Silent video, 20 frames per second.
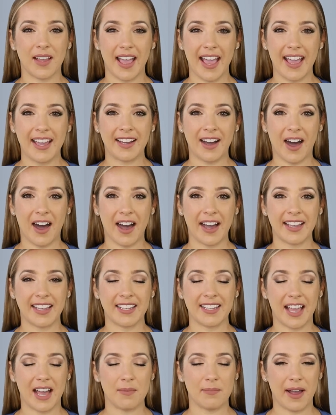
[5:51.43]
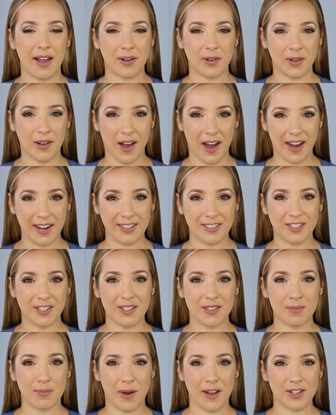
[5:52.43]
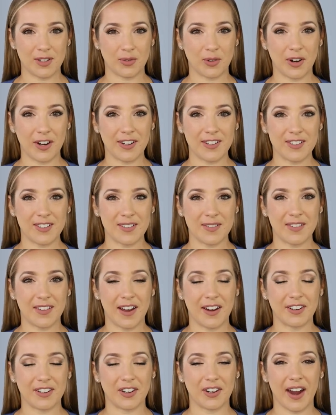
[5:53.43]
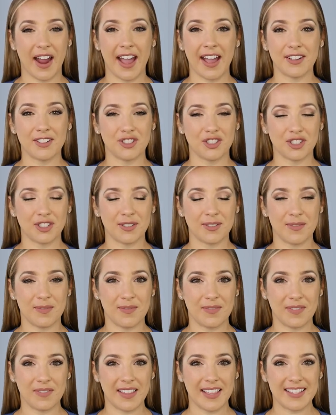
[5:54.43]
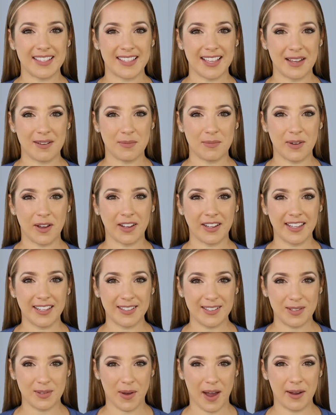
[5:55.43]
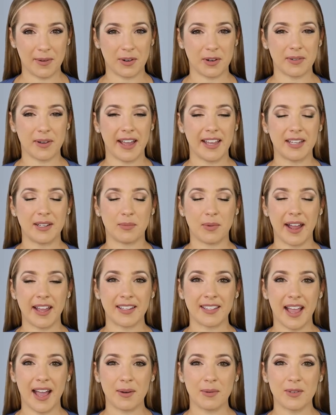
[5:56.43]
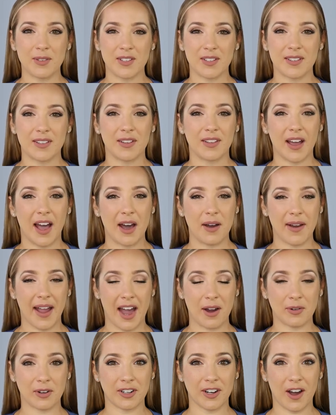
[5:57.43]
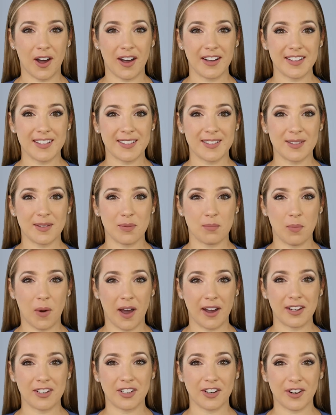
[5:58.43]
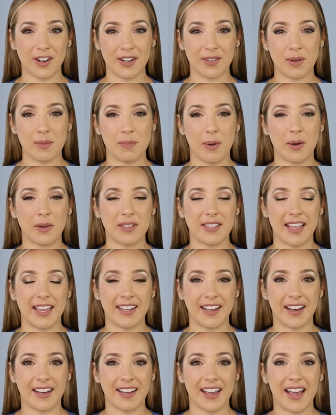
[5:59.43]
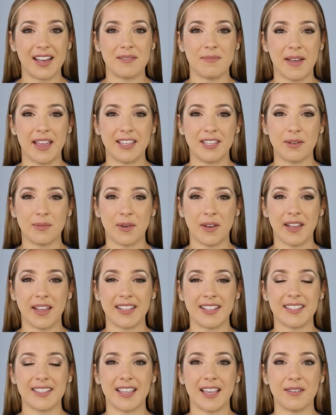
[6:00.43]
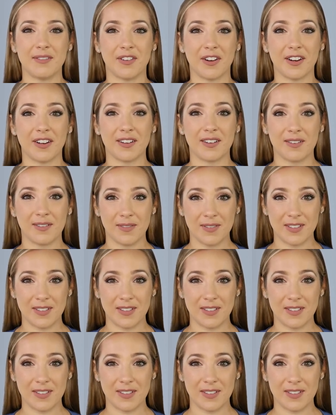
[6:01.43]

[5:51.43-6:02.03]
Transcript: AI and ML aren't just buzzwords, they're your edge. They save millions by preventing breakdowns, cut power costs, monitoring remote data, and make your plant safer.